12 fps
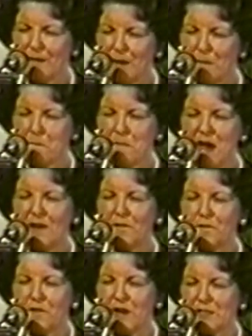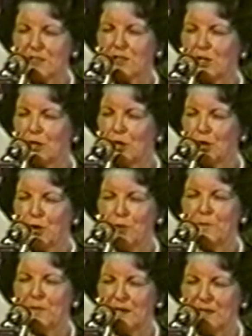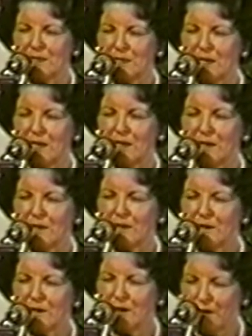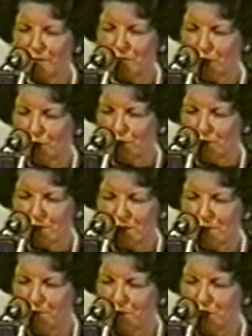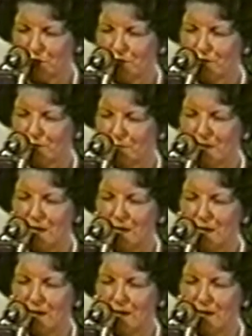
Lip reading: Manifest the humility of total submission to me.